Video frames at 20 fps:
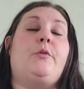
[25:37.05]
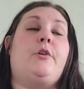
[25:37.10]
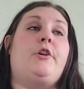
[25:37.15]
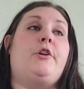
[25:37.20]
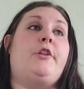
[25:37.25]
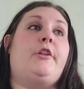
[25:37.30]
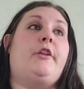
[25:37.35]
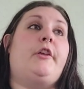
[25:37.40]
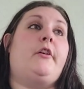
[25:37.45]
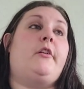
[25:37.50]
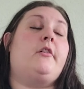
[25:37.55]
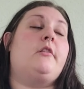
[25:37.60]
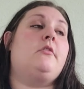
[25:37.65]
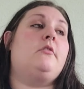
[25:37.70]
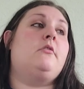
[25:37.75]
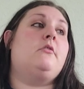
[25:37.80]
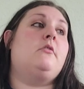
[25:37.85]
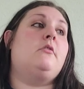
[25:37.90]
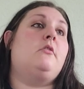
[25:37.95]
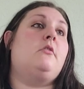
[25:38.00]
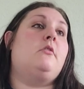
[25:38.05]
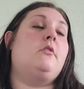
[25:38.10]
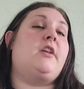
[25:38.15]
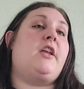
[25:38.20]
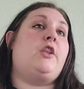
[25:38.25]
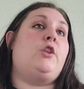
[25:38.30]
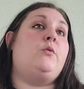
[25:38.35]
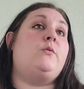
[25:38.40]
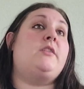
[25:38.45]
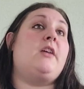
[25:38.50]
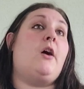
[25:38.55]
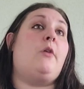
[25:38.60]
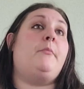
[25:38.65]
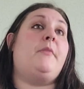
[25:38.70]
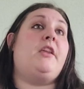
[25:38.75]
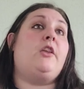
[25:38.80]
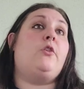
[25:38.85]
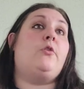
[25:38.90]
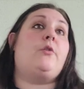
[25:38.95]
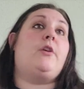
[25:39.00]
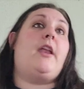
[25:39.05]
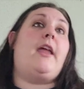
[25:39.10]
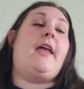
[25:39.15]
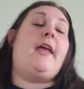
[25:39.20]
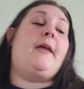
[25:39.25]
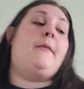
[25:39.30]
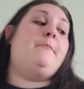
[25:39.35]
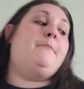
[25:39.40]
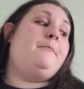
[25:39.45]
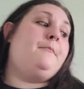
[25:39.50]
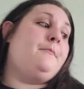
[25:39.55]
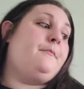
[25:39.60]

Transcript: earlier. Can you tell me your name?